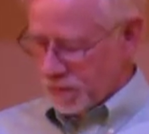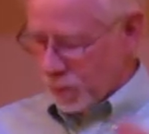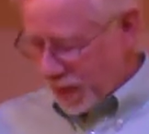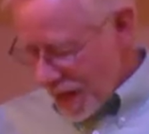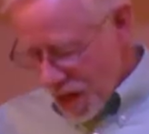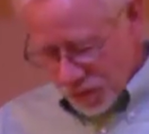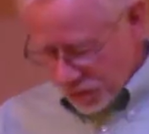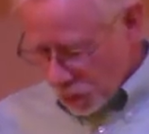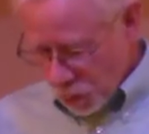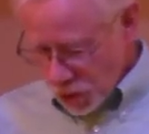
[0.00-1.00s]
we gather
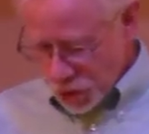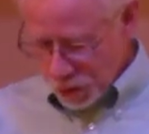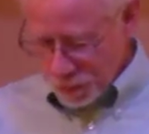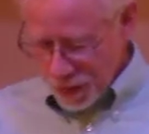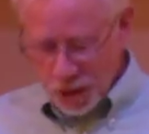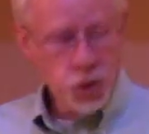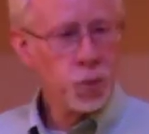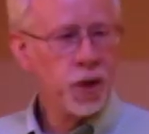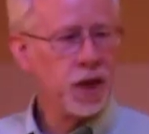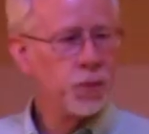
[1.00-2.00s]
for worship
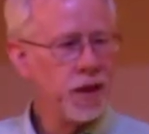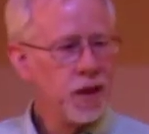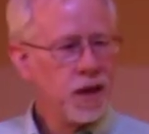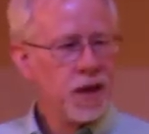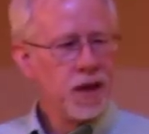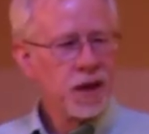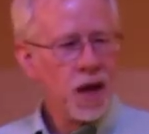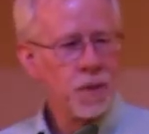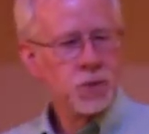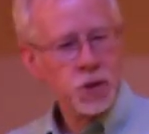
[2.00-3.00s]
each week. We
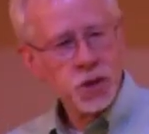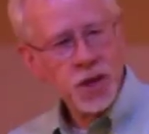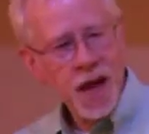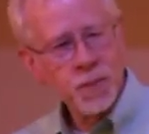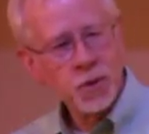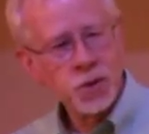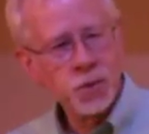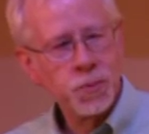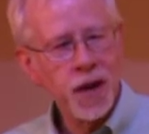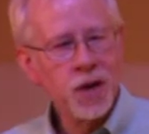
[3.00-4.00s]
come to the table
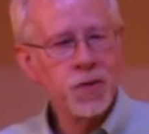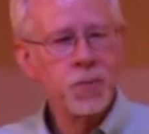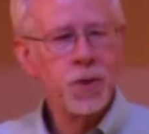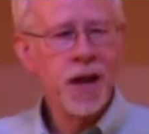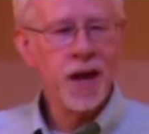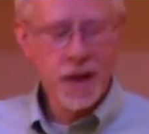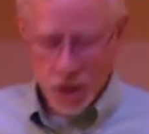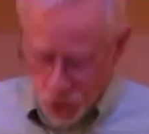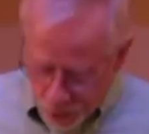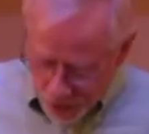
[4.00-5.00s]
to break the bread
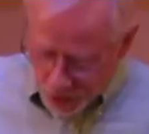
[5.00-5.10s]
and drink